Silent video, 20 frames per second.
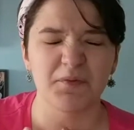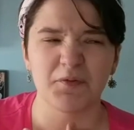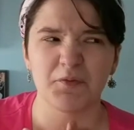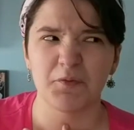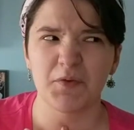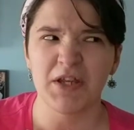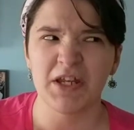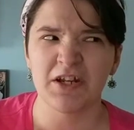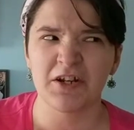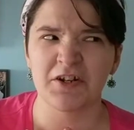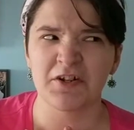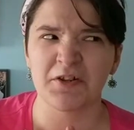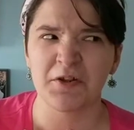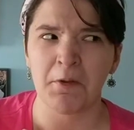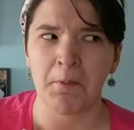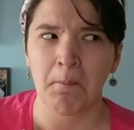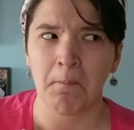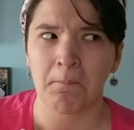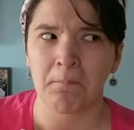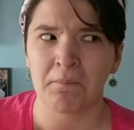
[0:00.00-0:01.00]
weird,
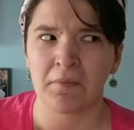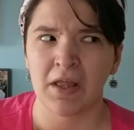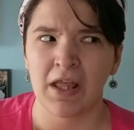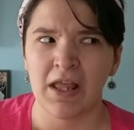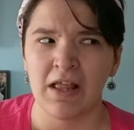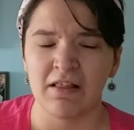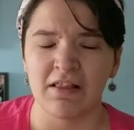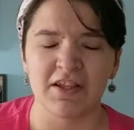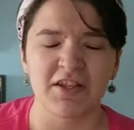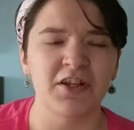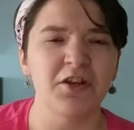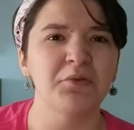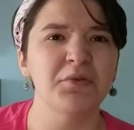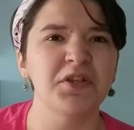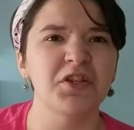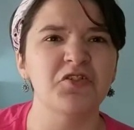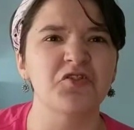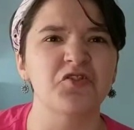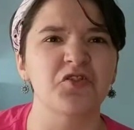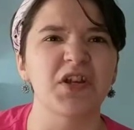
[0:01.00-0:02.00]
like you know
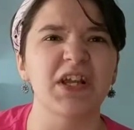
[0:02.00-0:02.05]
when you